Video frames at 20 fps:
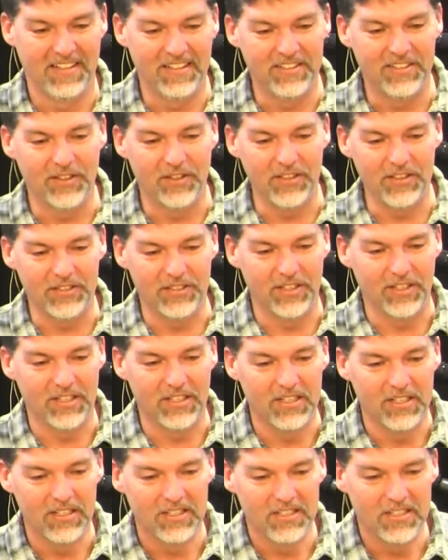Until he
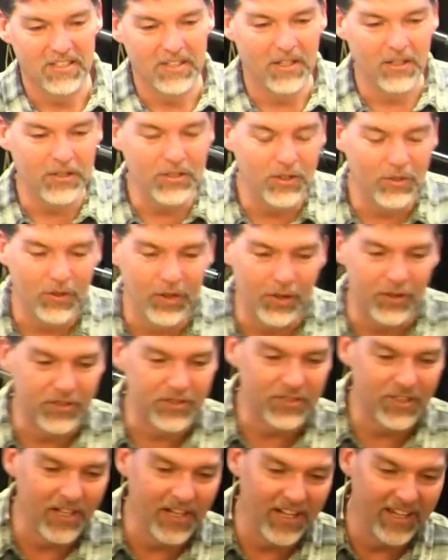said, No, you don't
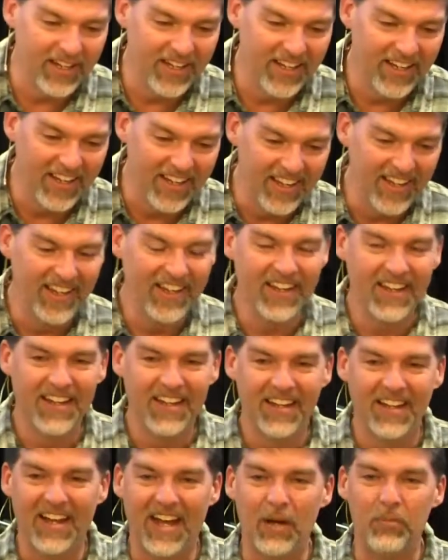understand.
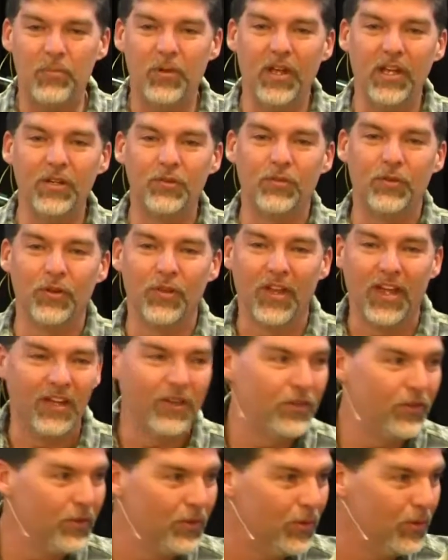I paid for
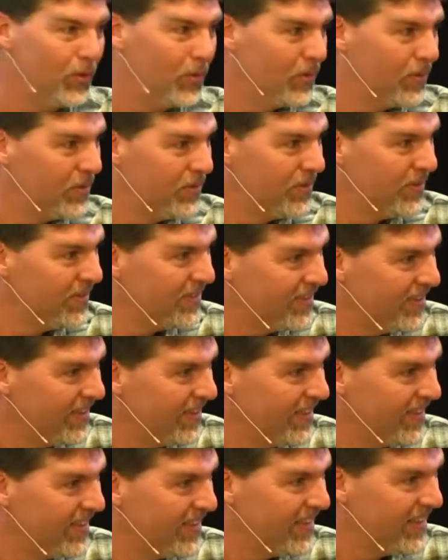that too.
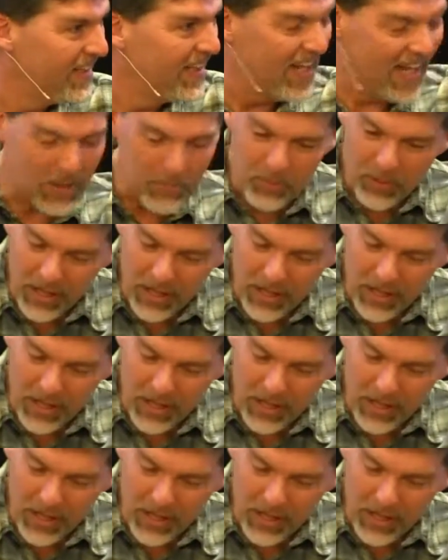I